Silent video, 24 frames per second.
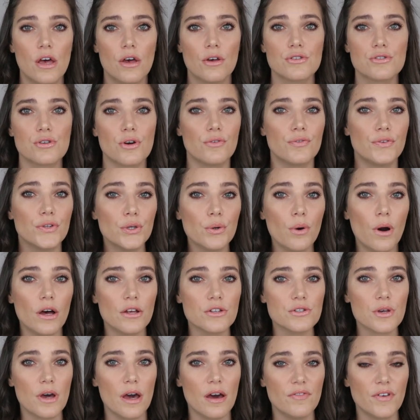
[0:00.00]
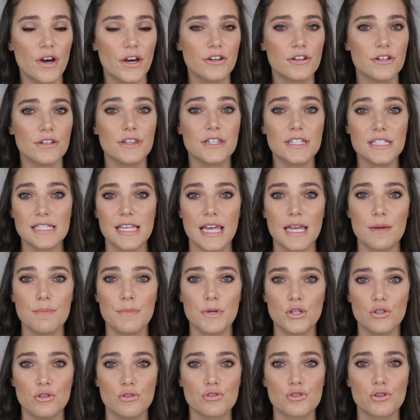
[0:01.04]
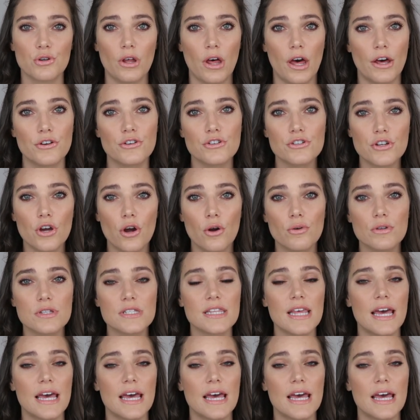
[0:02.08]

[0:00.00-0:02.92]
So if you also have the same neutral undertones,